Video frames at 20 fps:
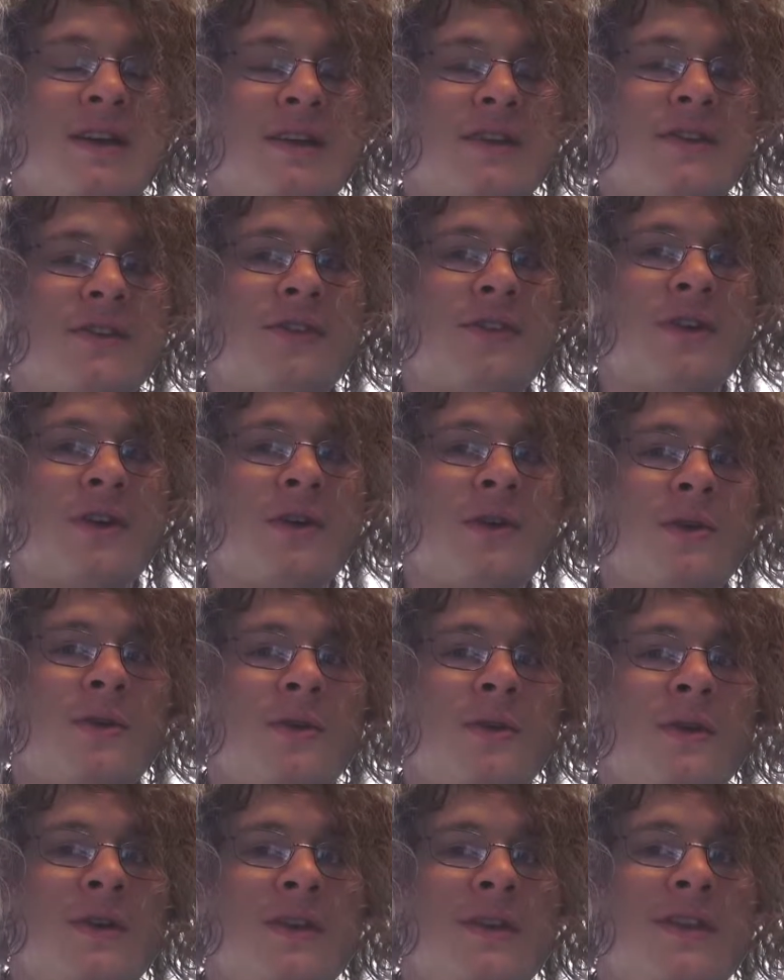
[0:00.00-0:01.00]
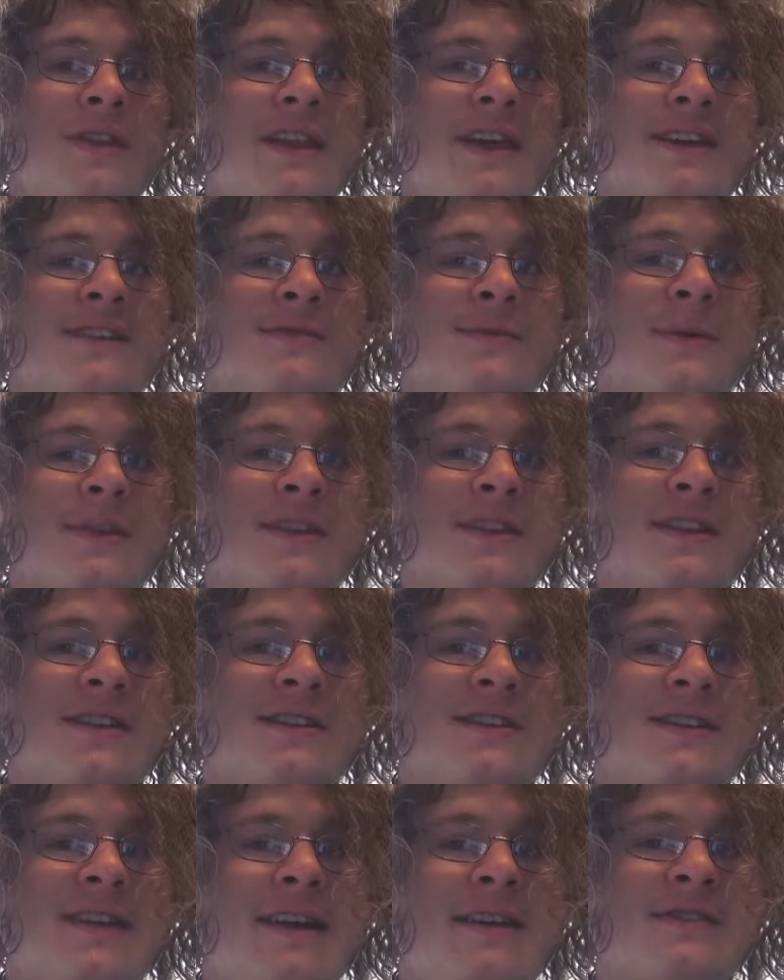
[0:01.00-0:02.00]
So, that's what this
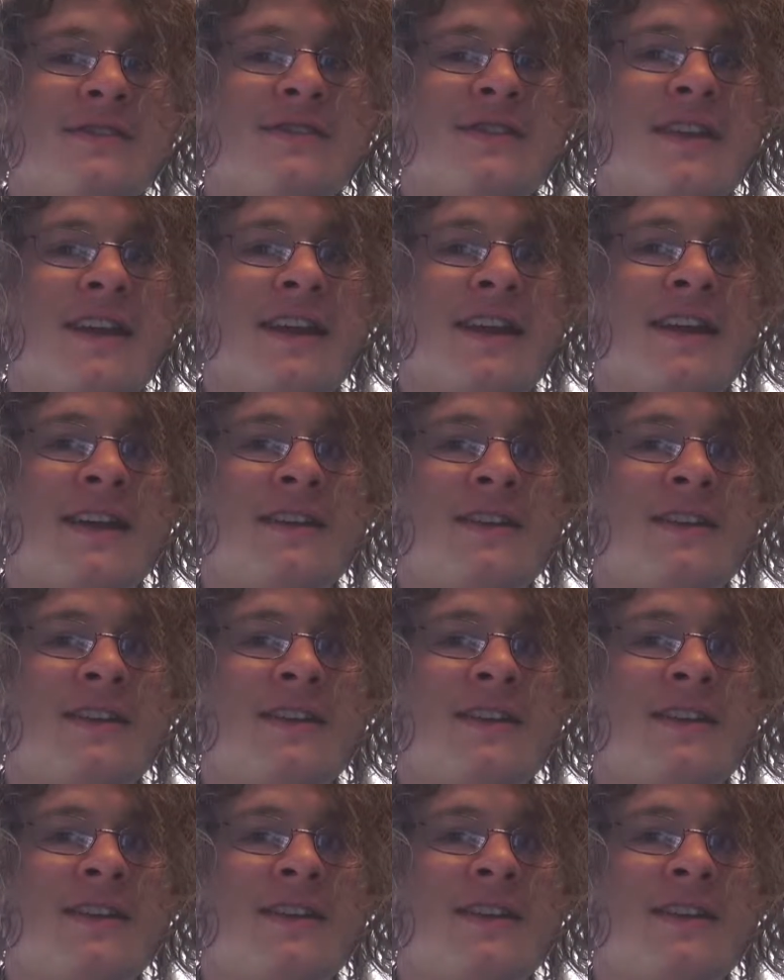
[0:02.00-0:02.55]
sounds like,